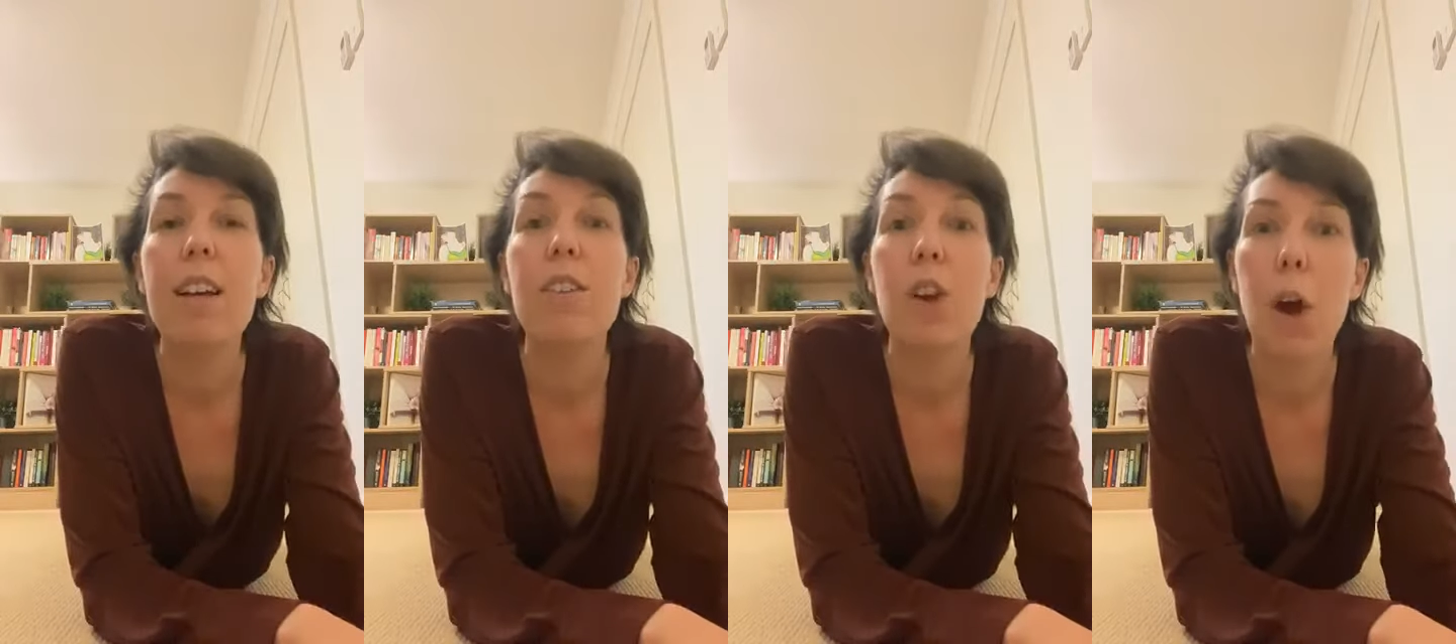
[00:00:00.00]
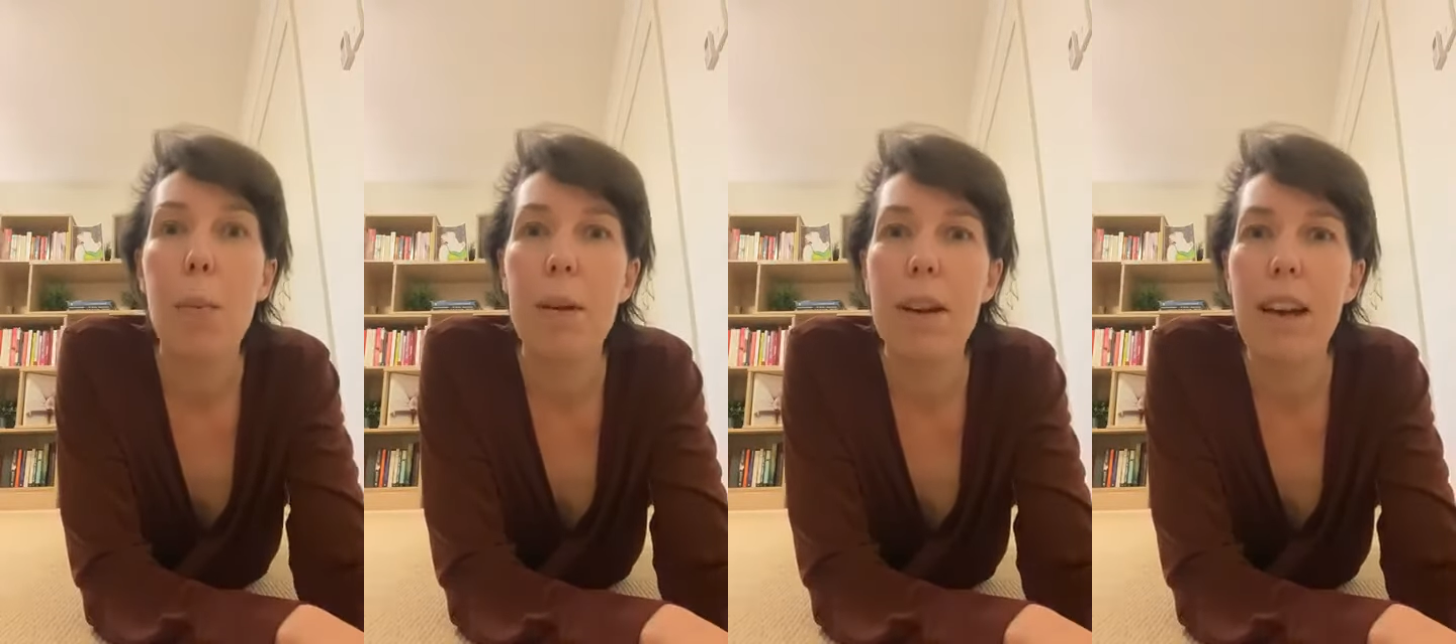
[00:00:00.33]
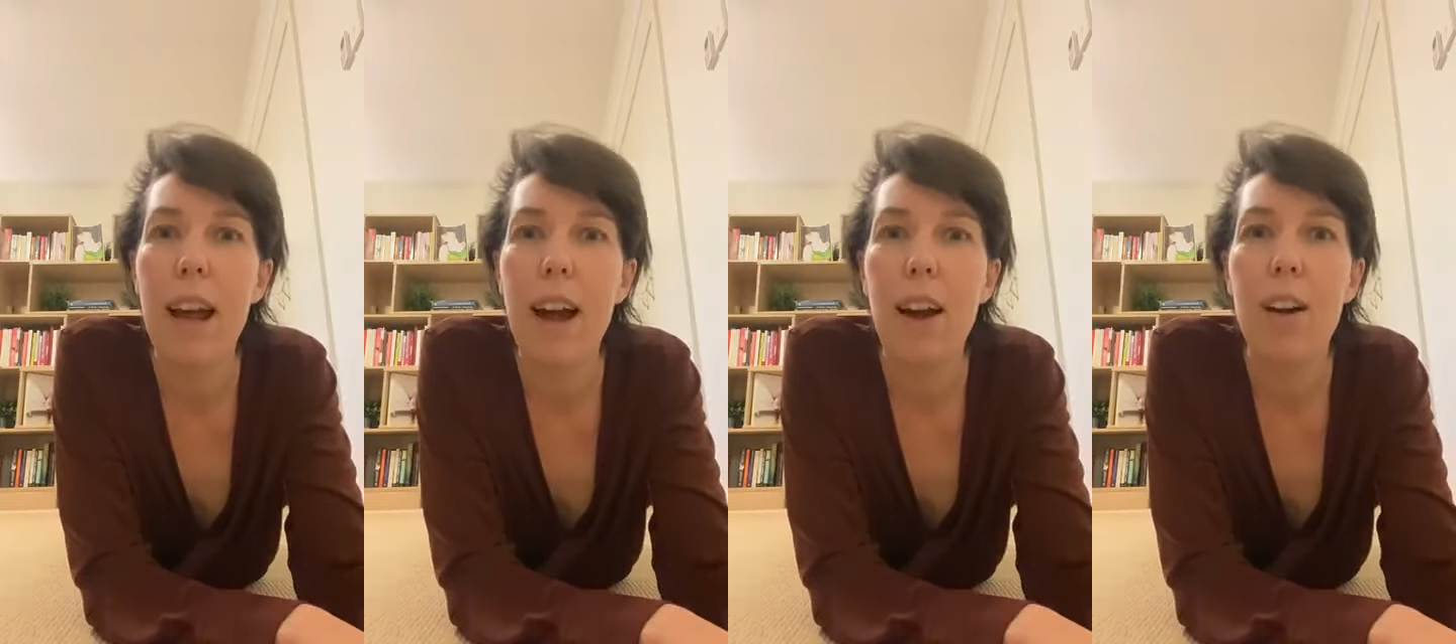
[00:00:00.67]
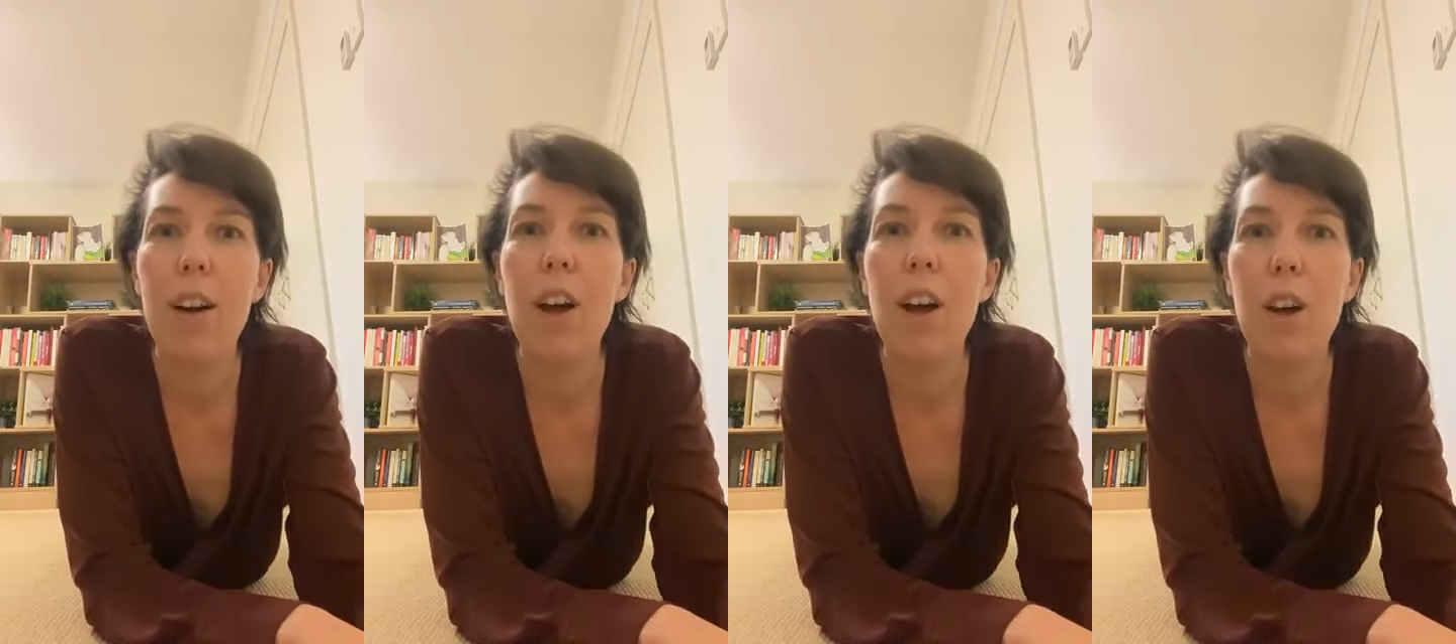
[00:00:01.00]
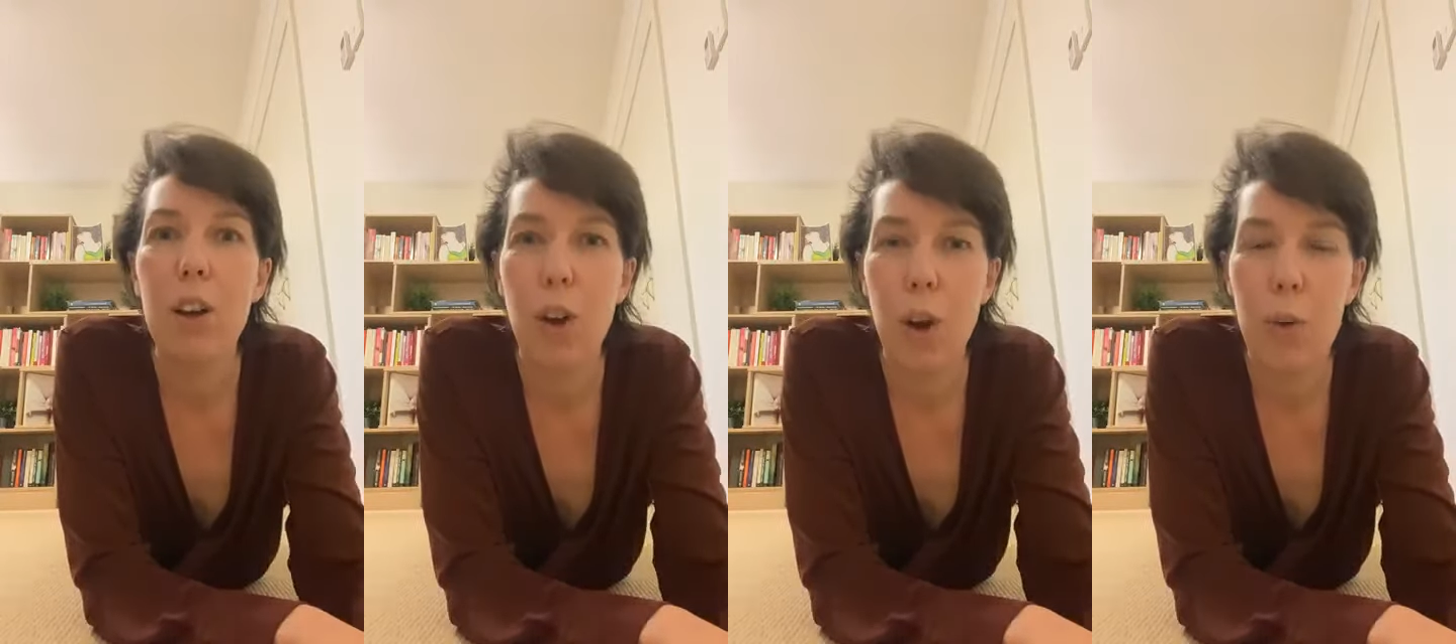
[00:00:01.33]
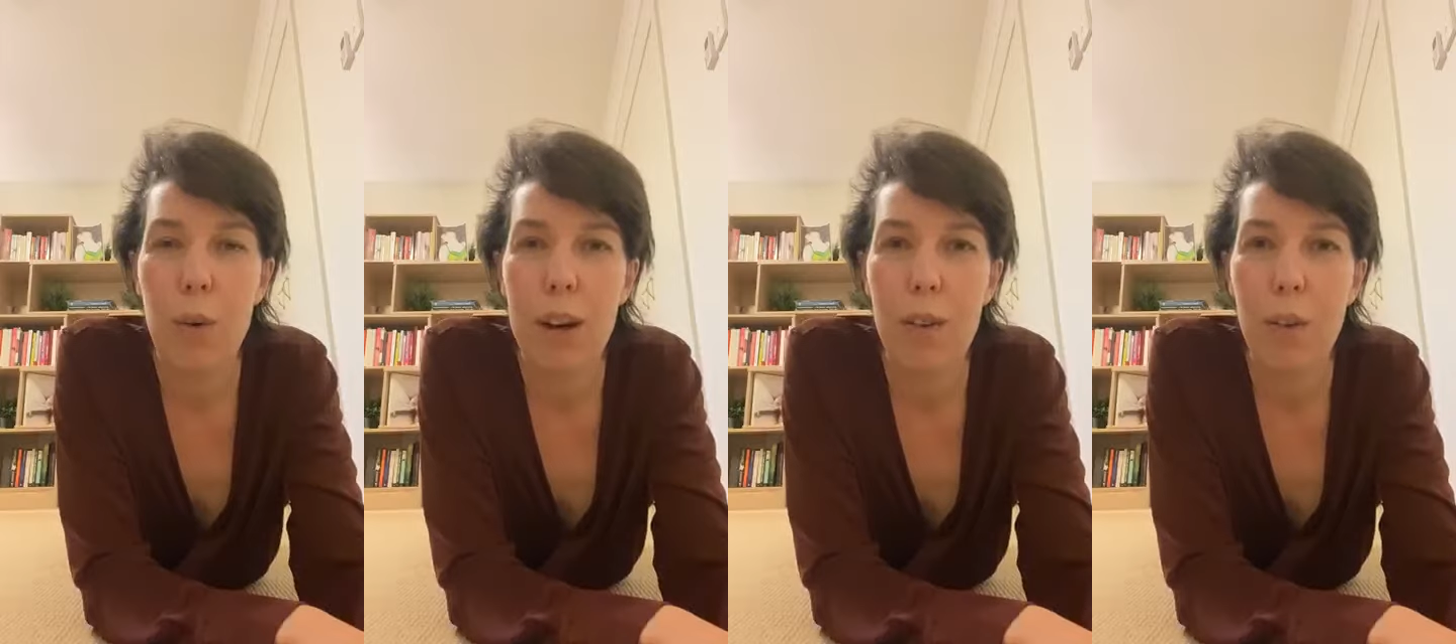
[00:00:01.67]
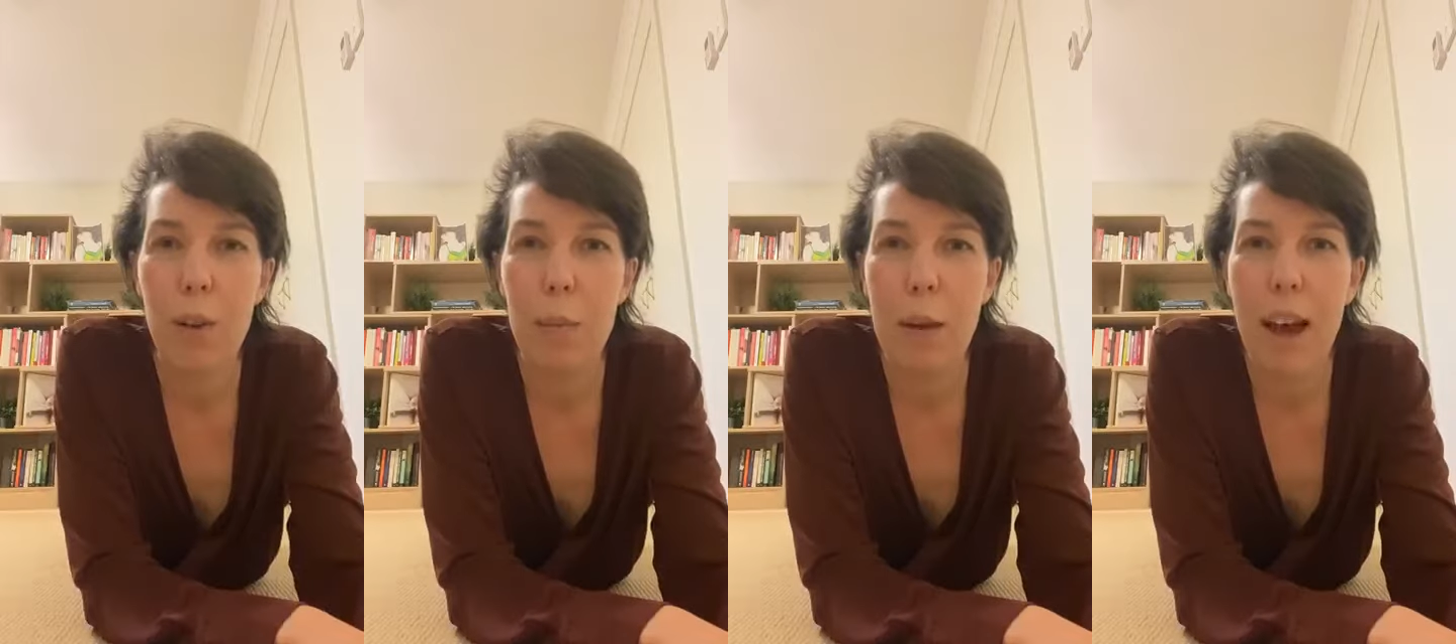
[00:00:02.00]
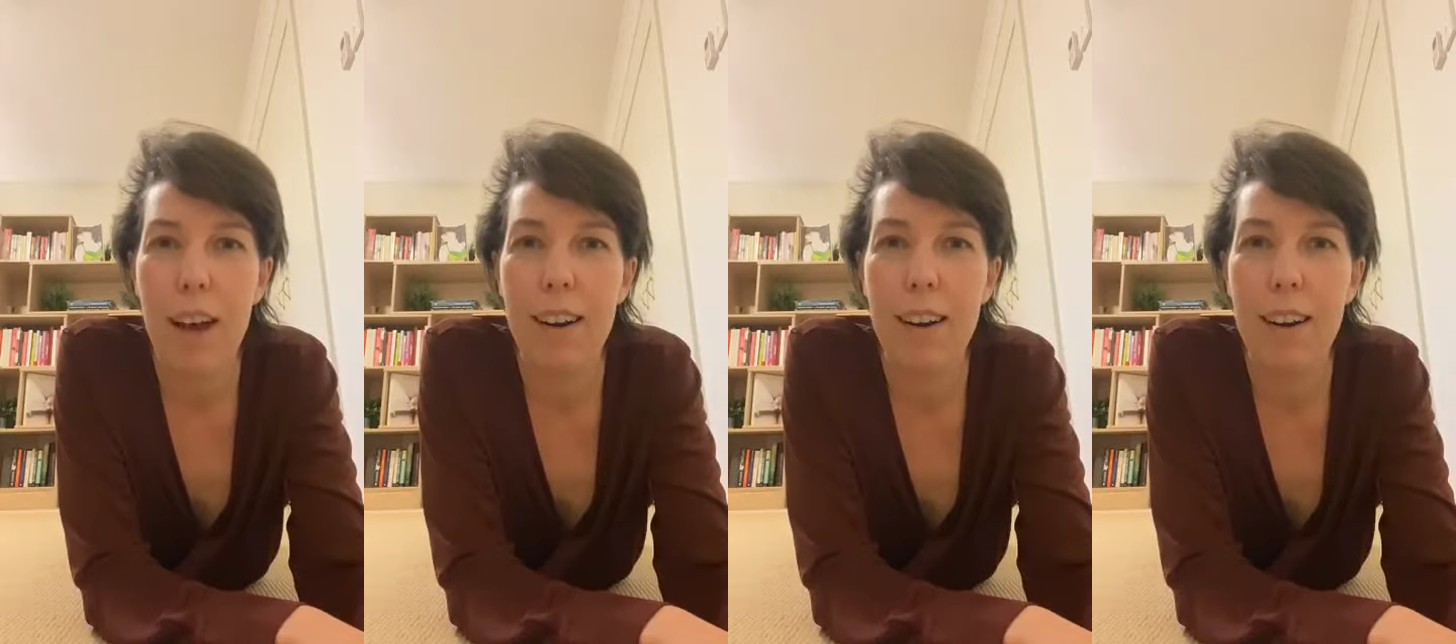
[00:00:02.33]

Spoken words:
It's open now. Go read all about